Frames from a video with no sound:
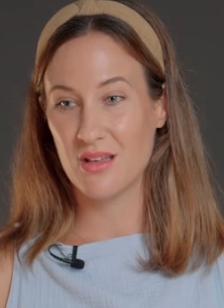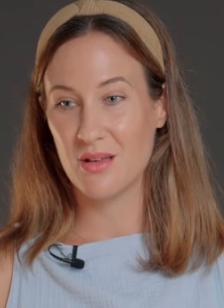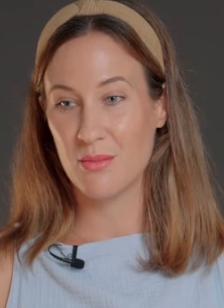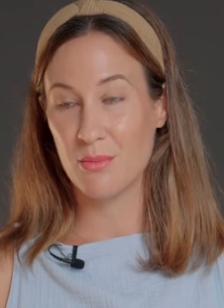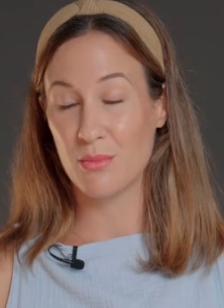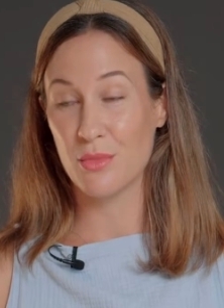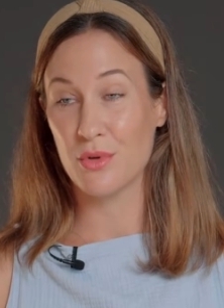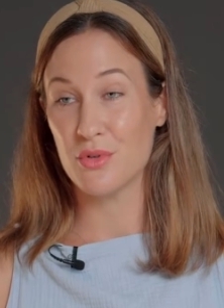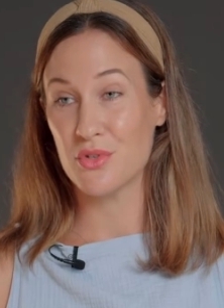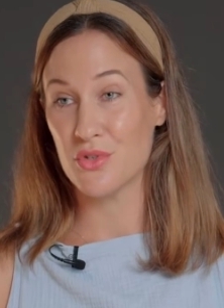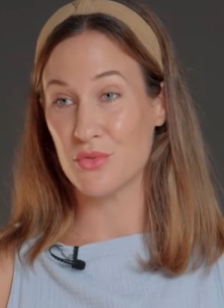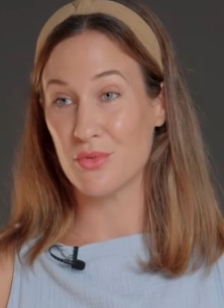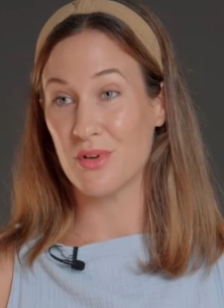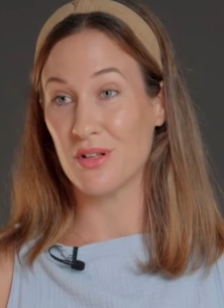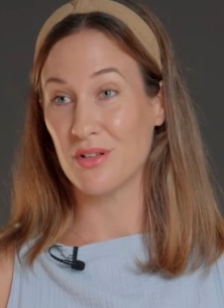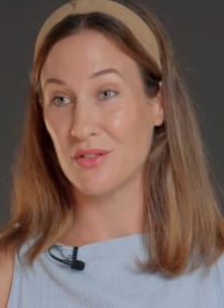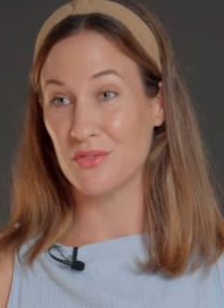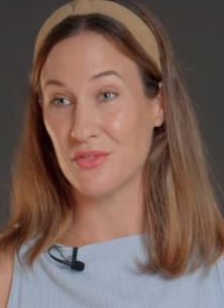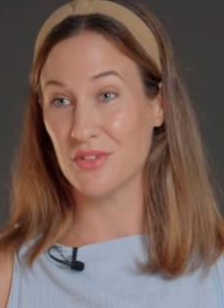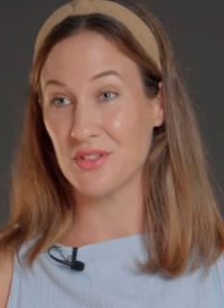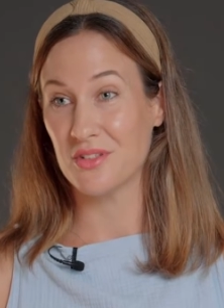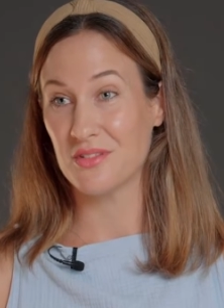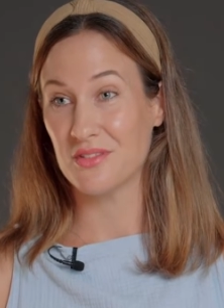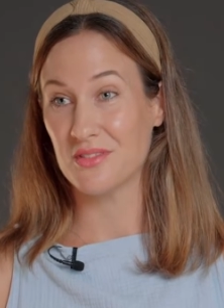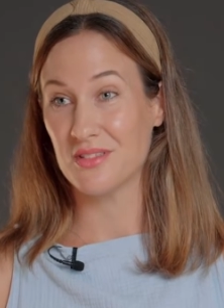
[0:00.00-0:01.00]
most
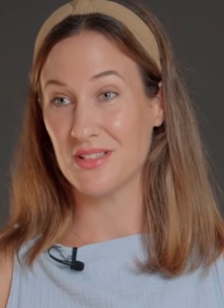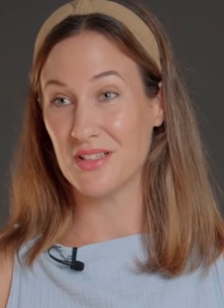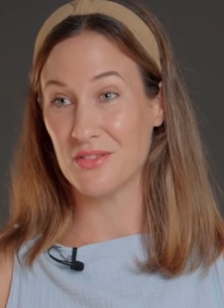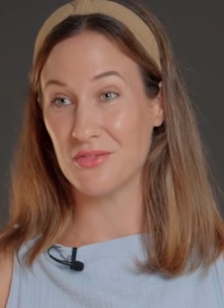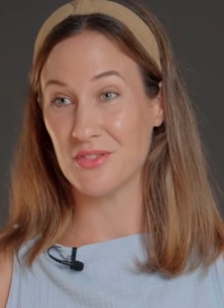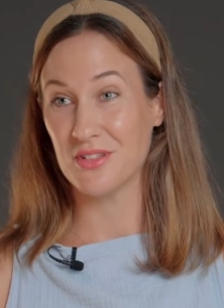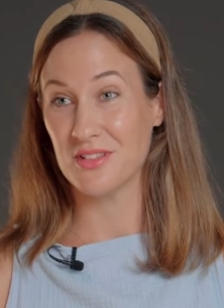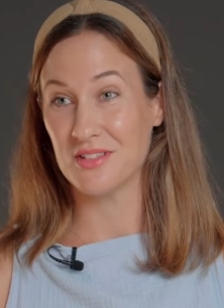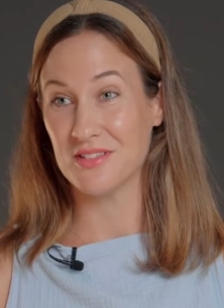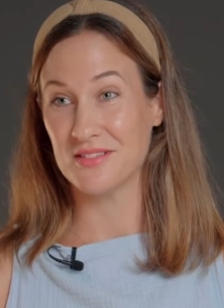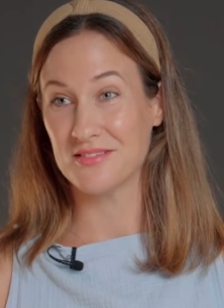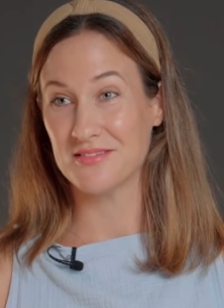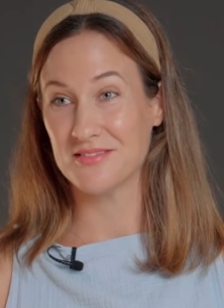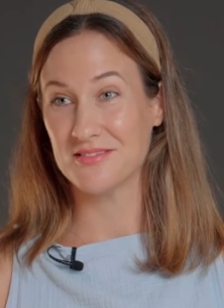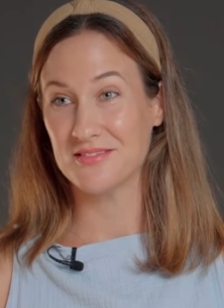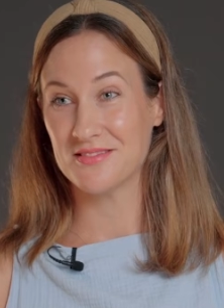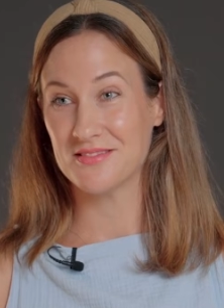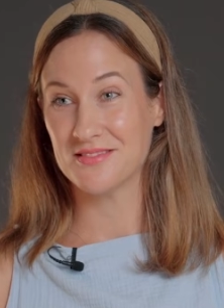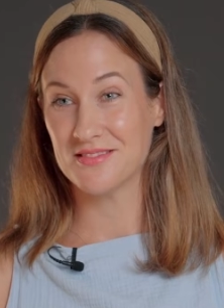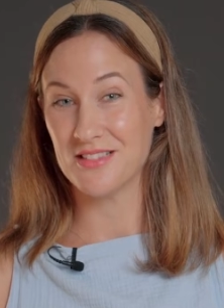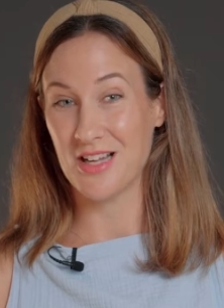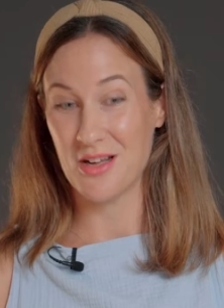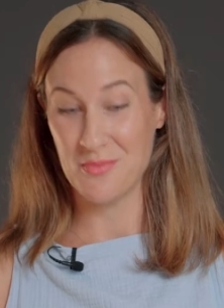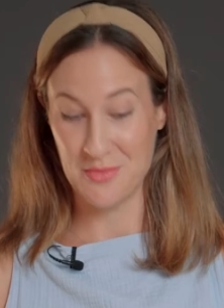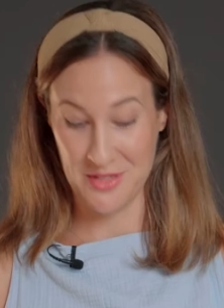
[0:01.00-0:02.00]
relevant, given
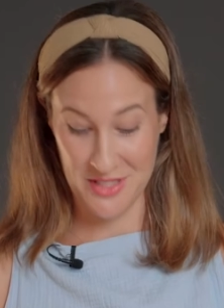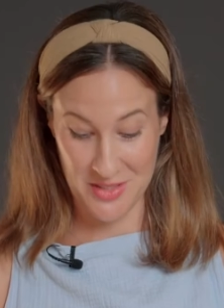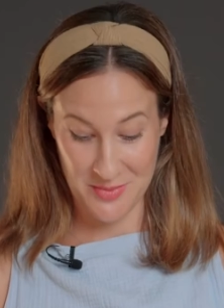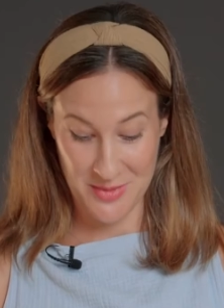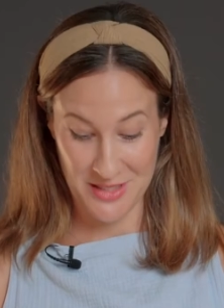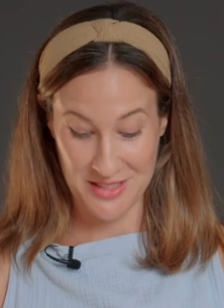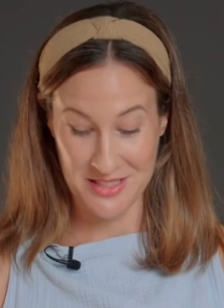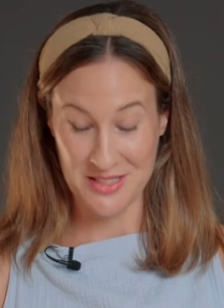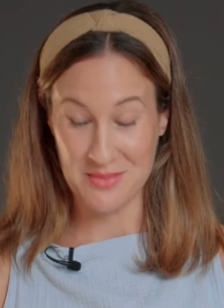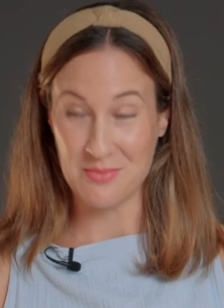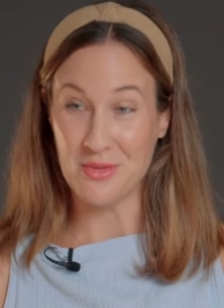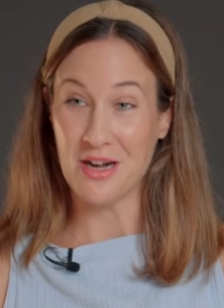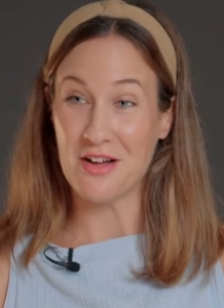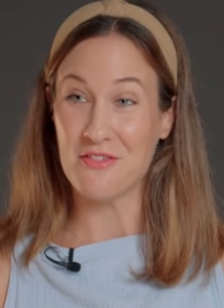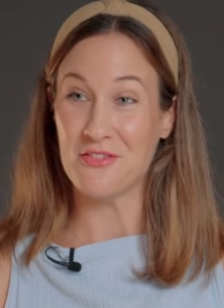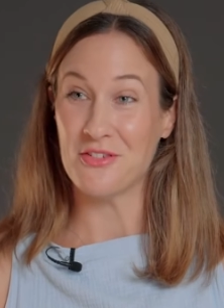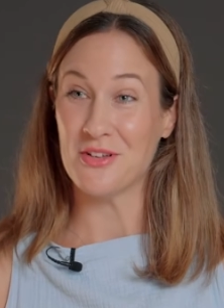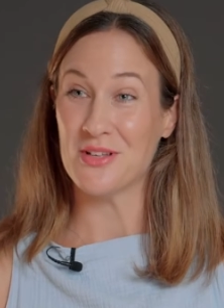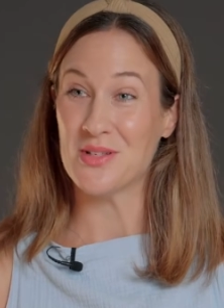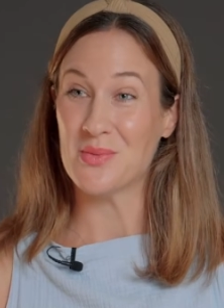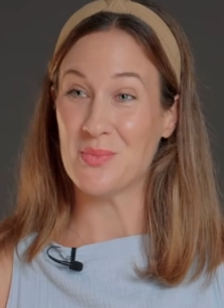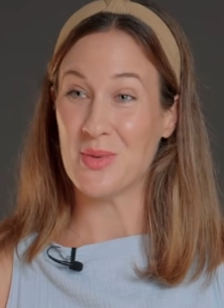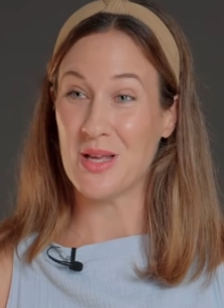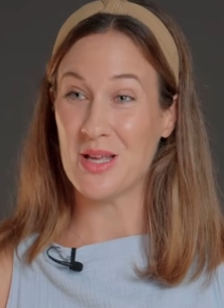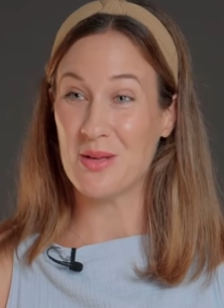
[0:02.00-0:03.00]
I'm expecting my
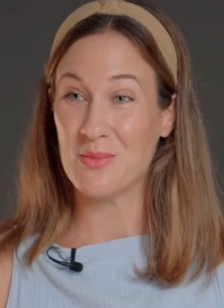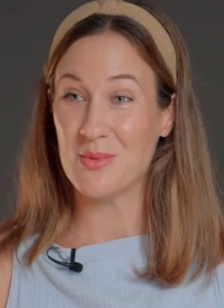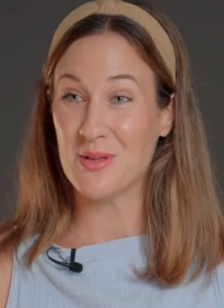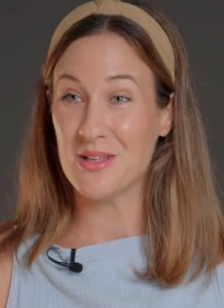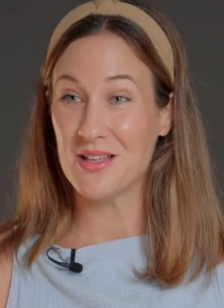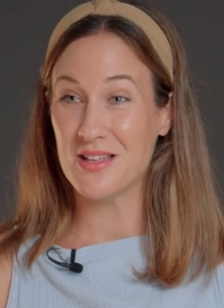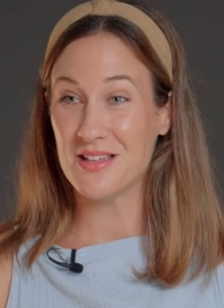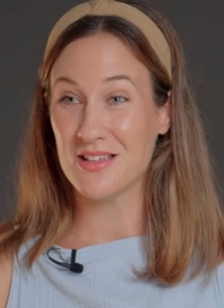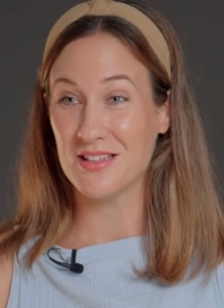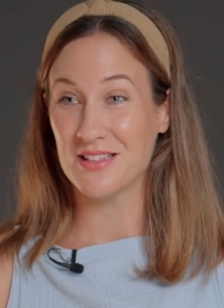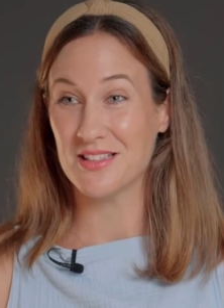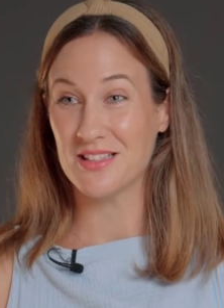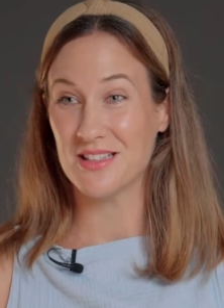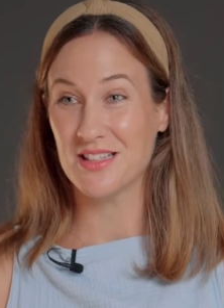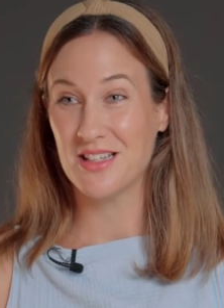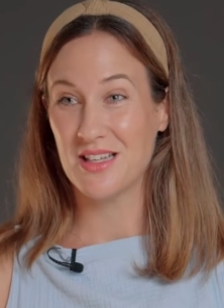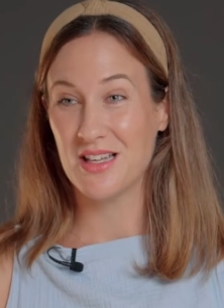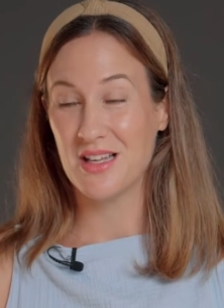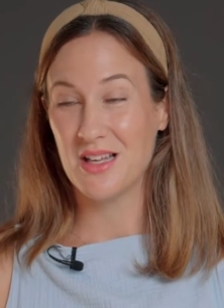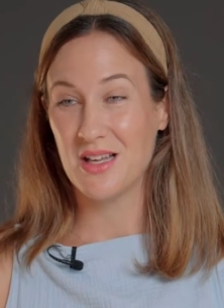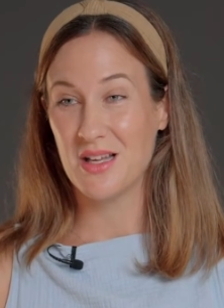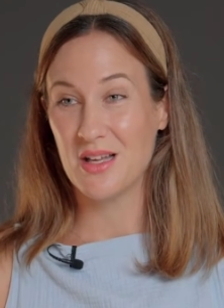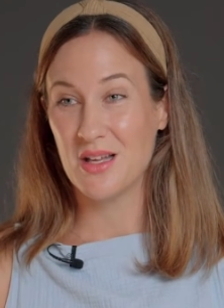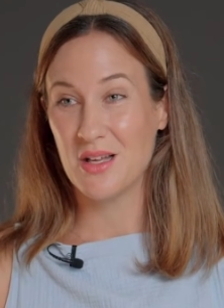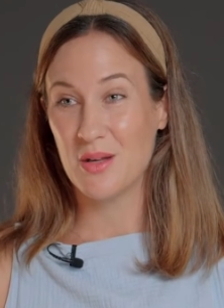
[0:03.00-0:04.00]
first baby and
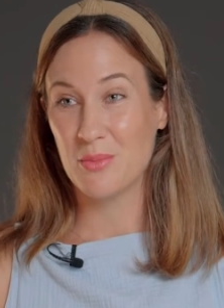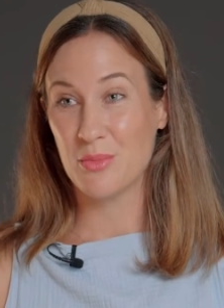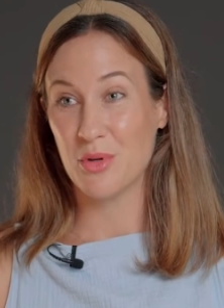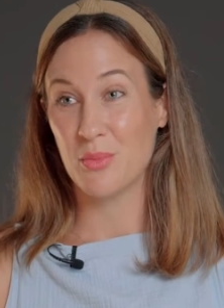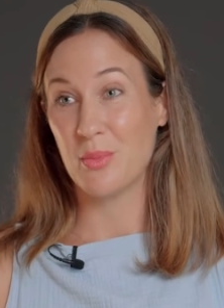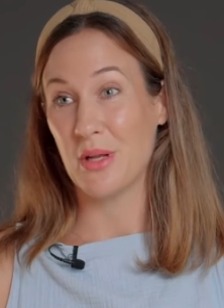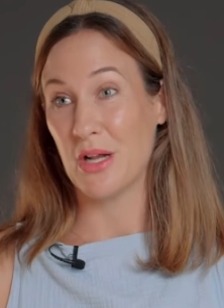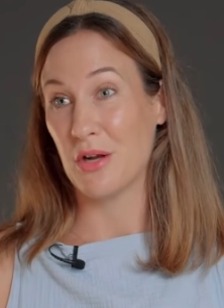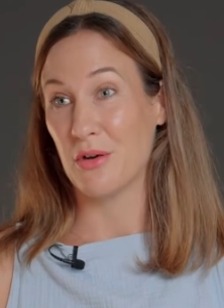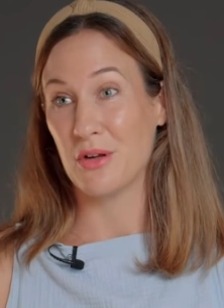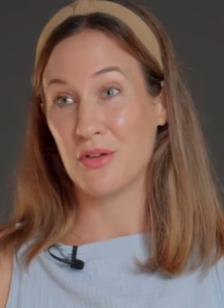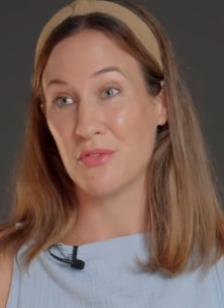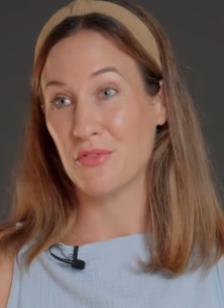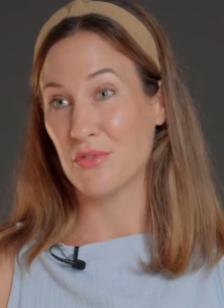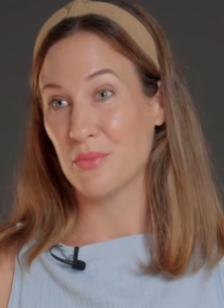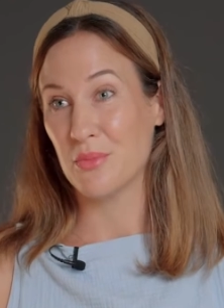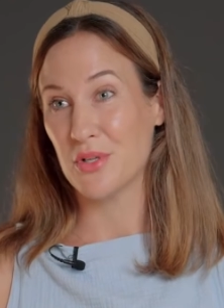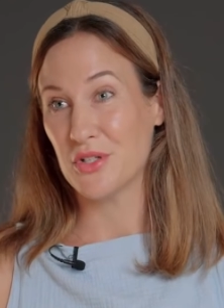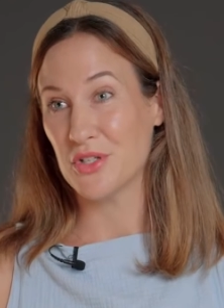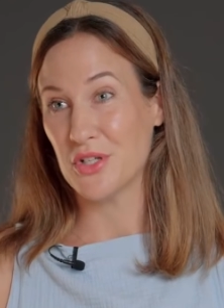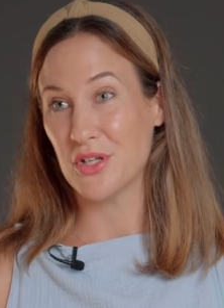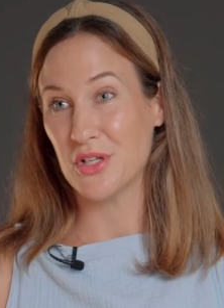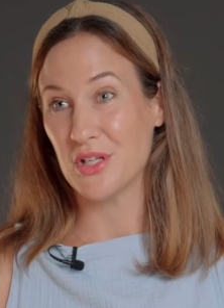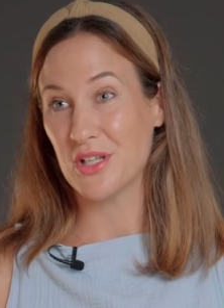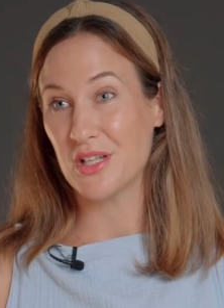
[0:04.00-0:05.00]
preparing for
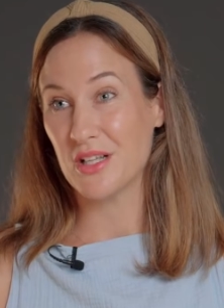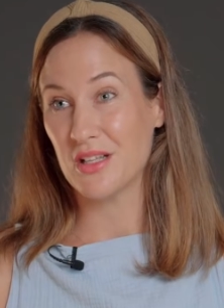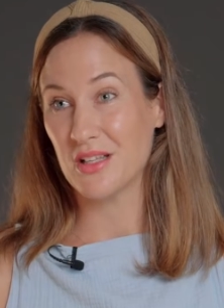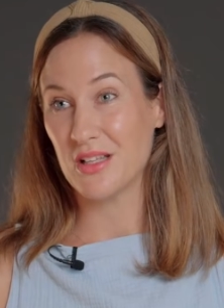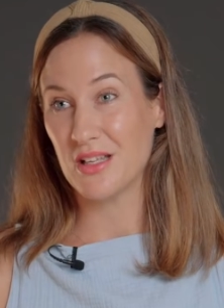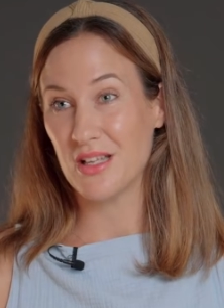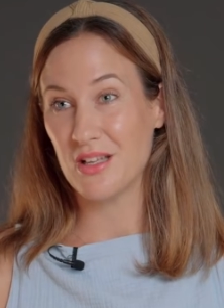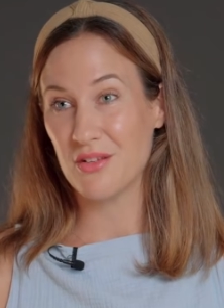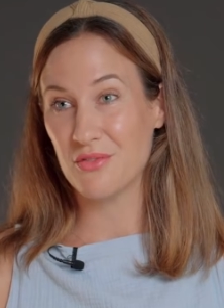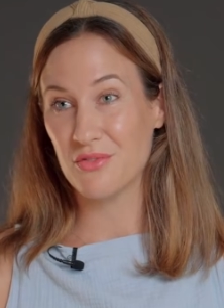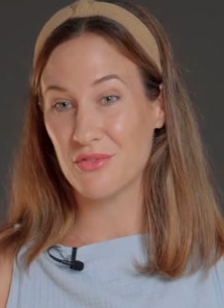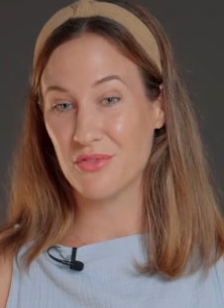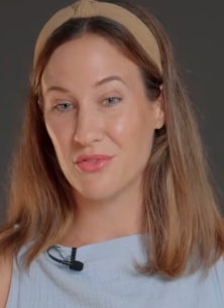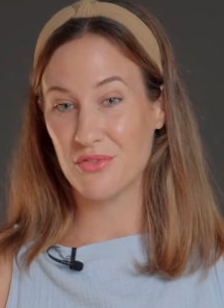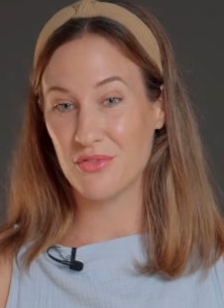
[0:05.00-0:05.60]
maternity leave,